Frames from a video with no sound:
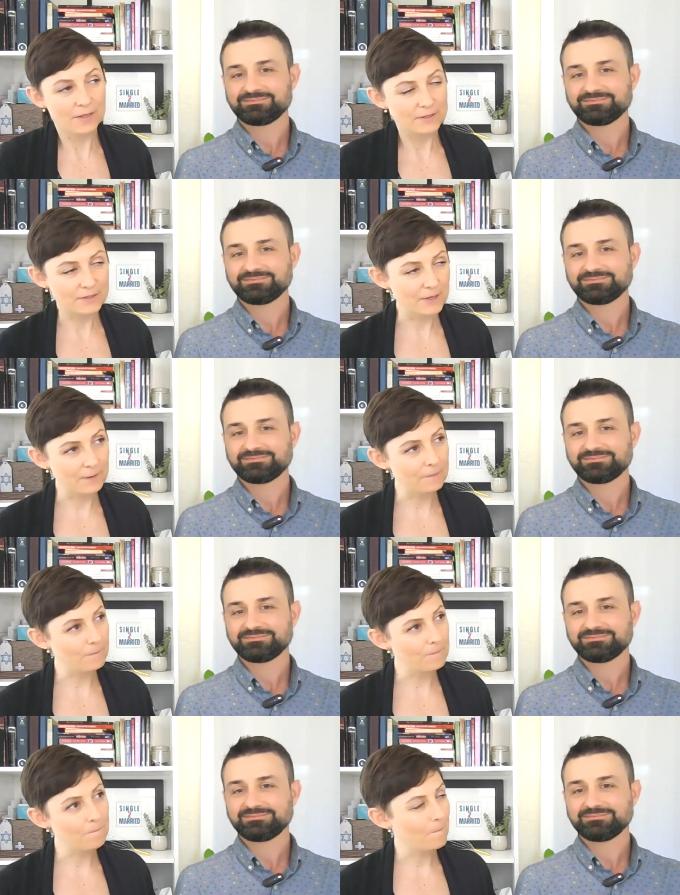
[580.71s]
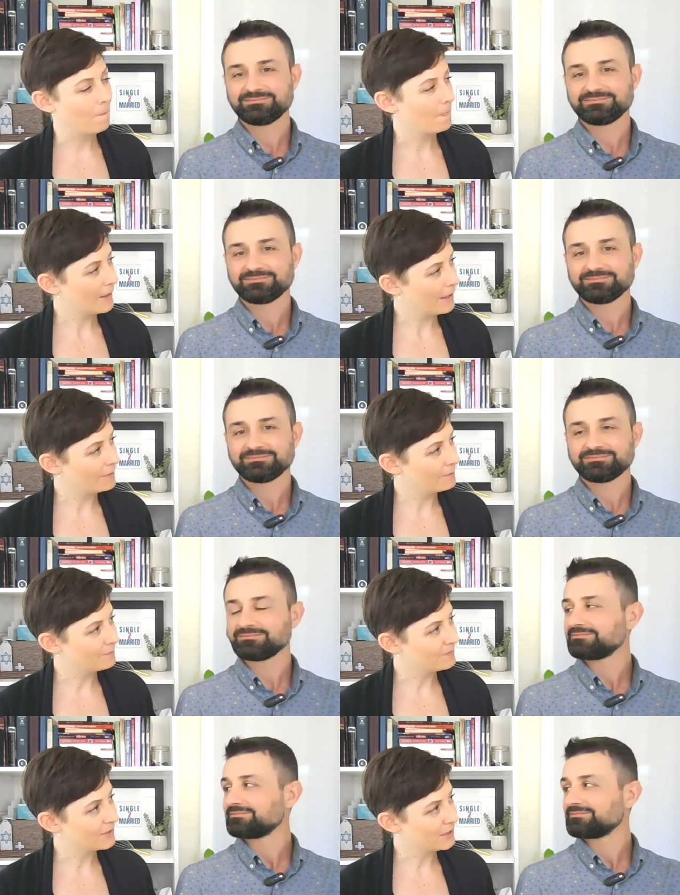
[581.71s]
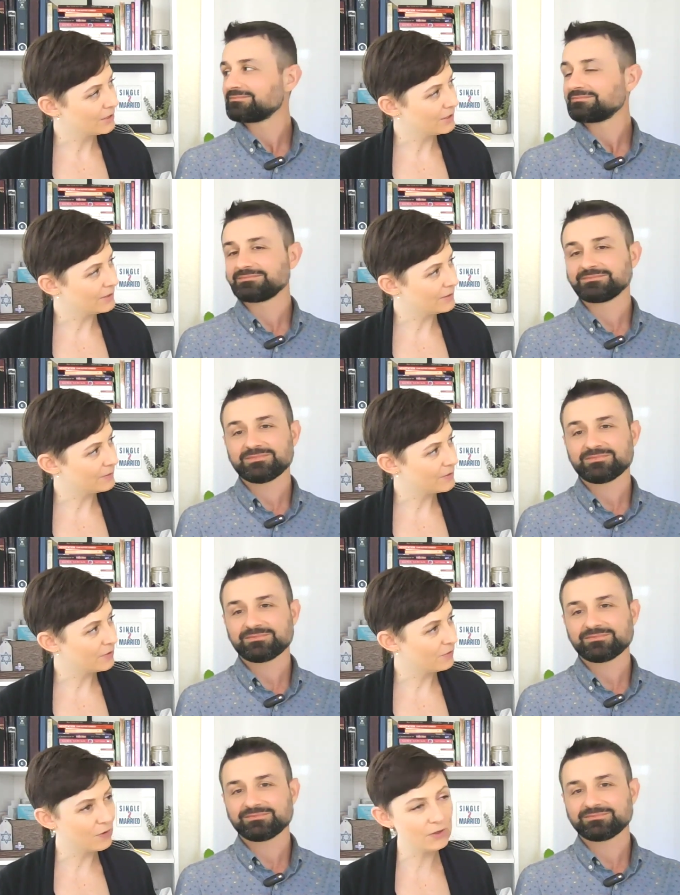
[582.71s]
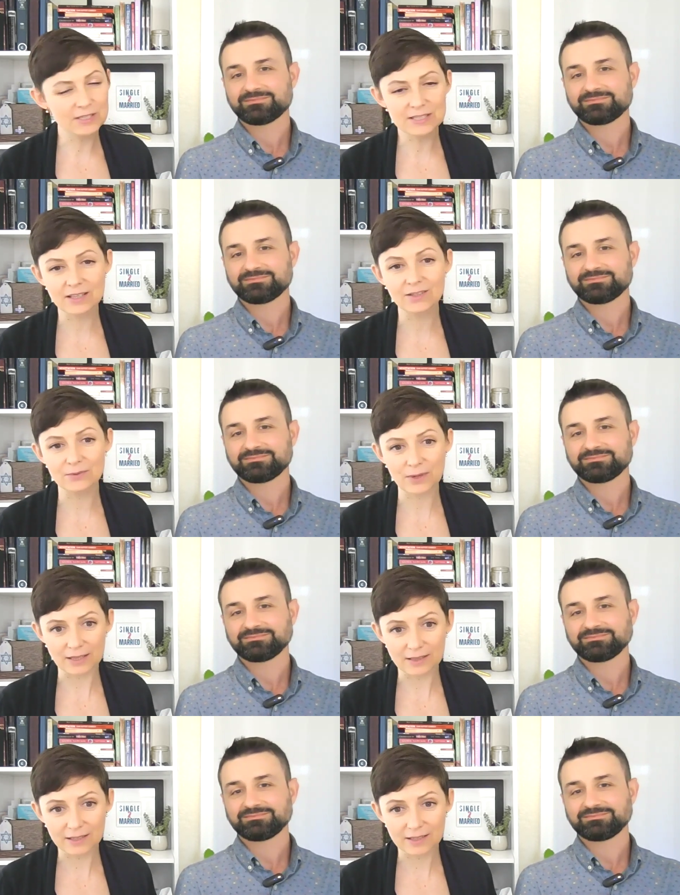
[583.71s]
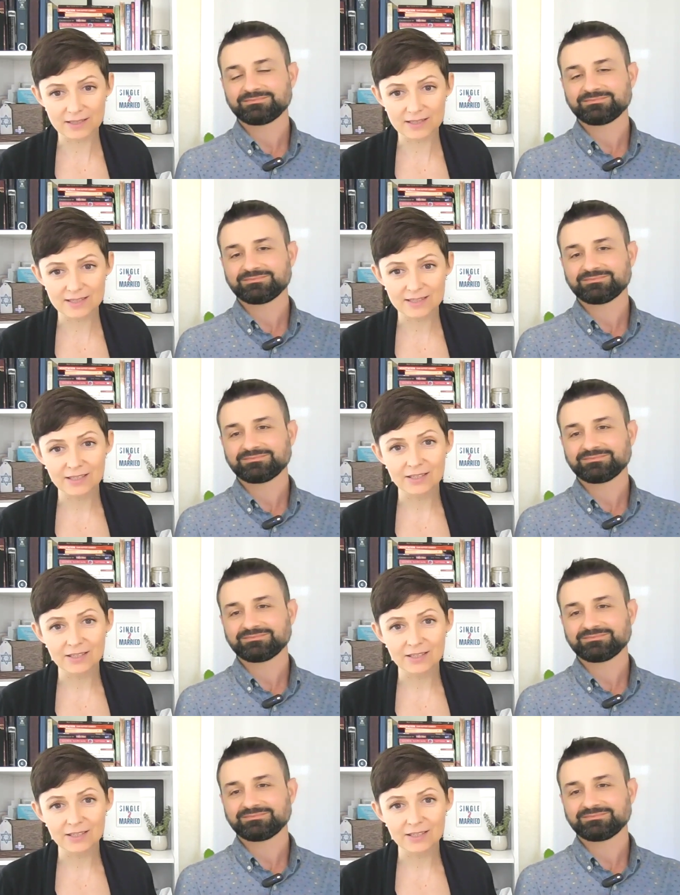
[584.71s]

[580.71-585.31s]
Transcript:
Speaker 1: So, yeah, very good. So focus on the right things,